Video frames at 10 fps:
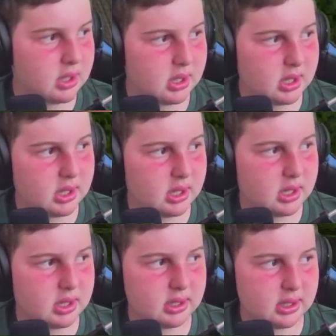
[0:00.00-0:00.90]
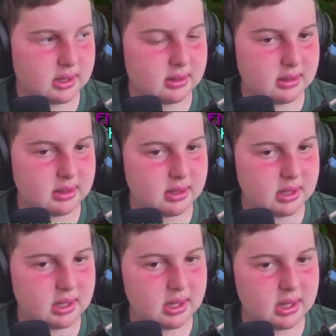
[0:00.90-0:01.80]
Next,
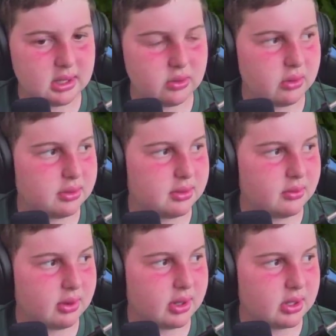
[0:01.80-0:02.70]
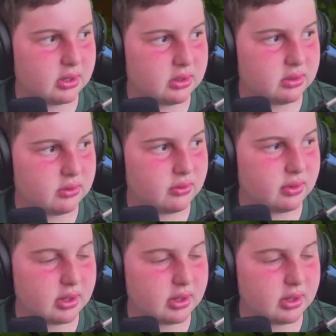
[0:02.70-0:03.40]
you also want to